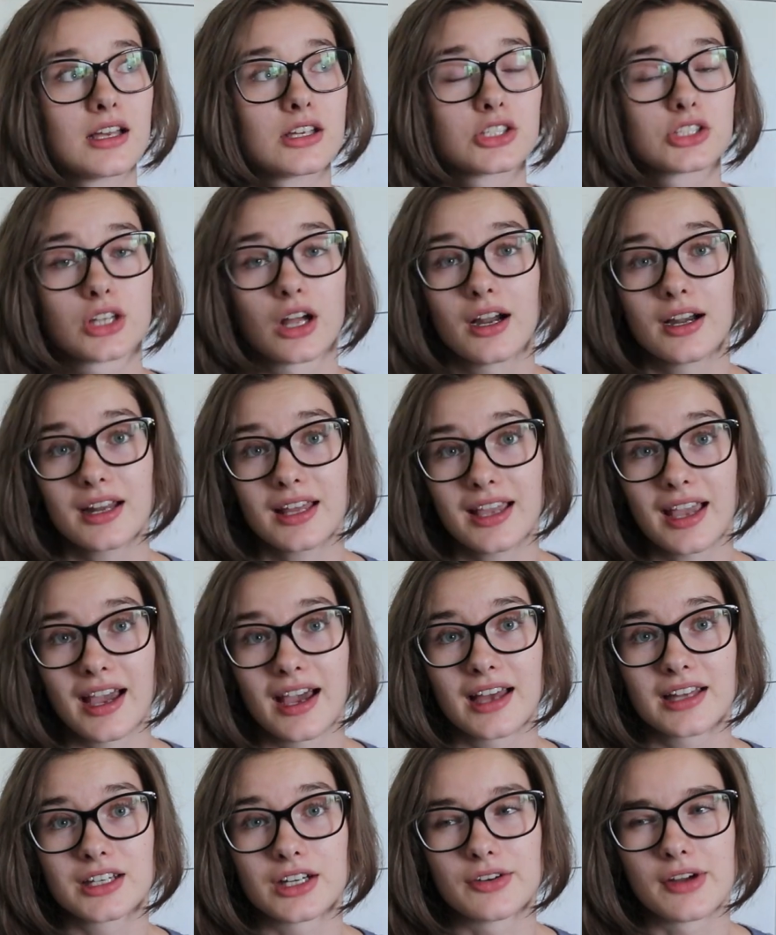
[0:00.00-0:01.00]
Starting
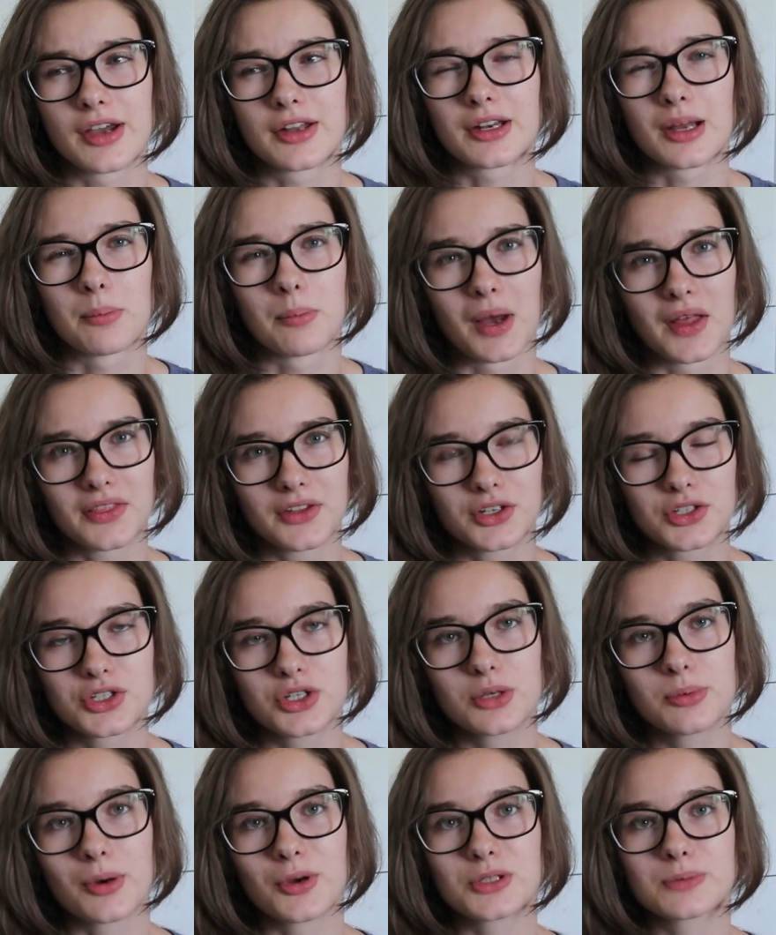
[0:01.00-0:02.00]
at around a month or
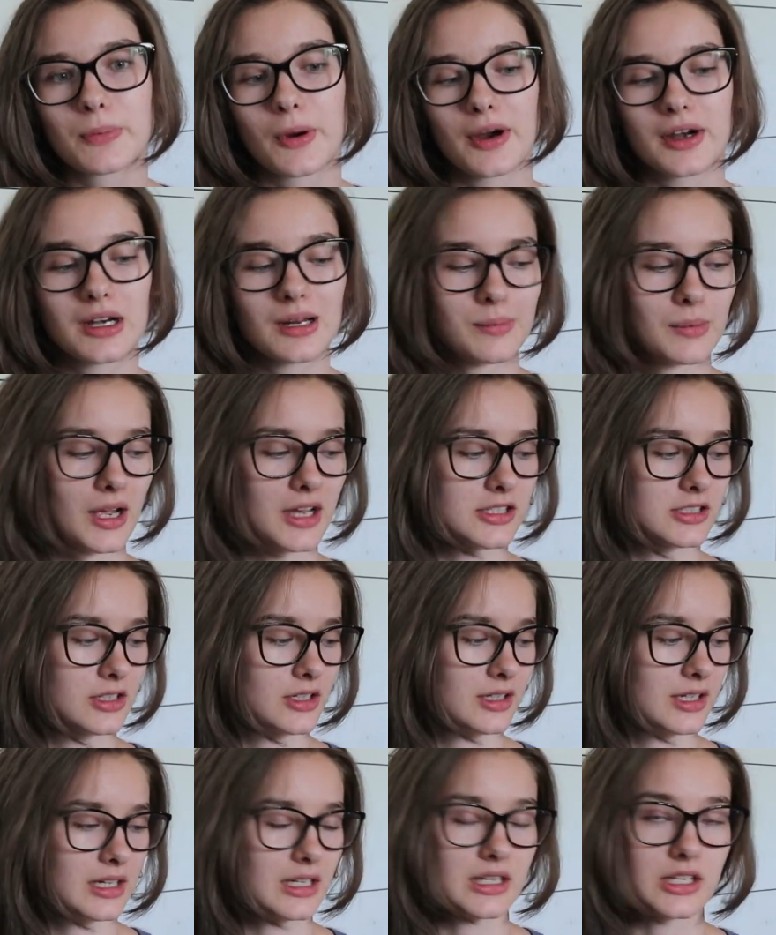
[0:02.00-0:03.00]
two postpartum, I
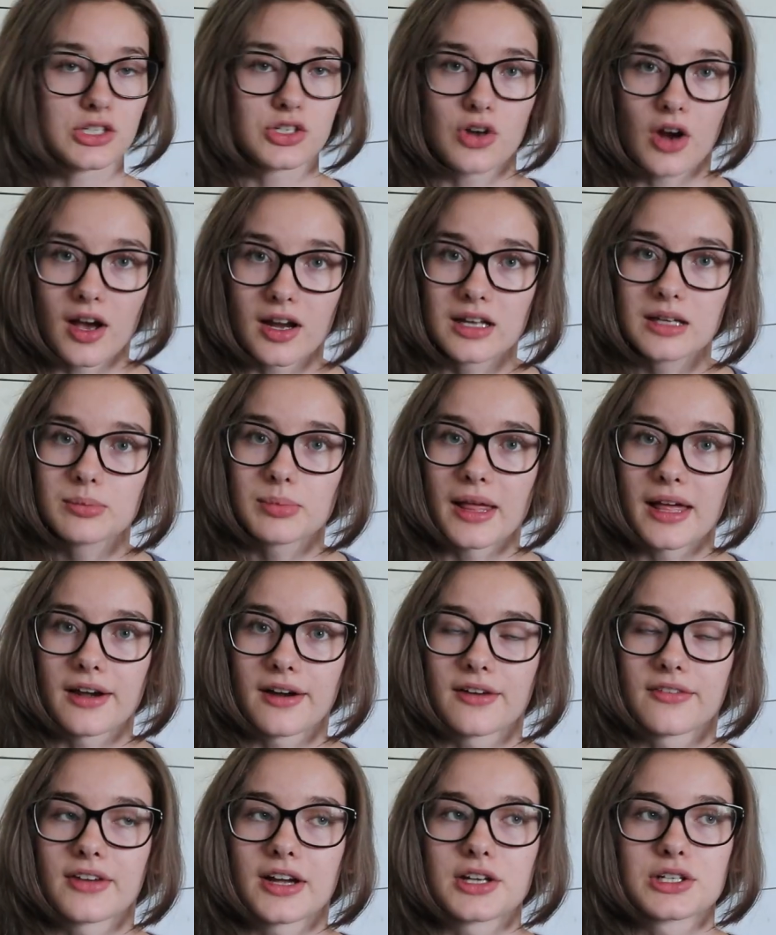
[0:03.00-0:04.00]
started getting these chronic bladder
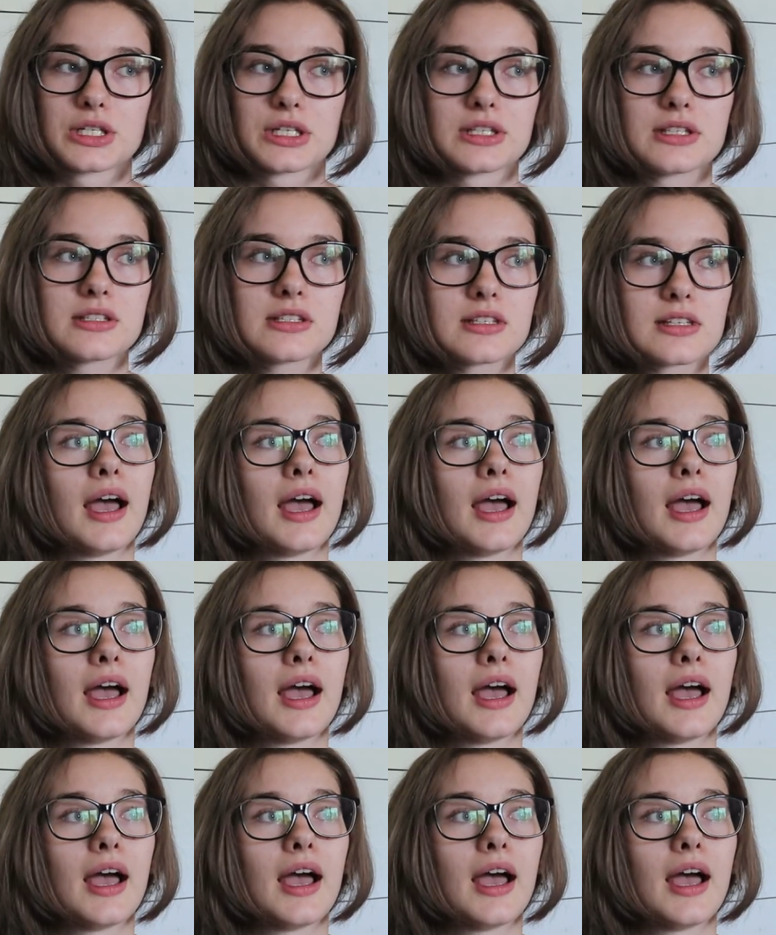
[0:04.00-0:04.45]
infections.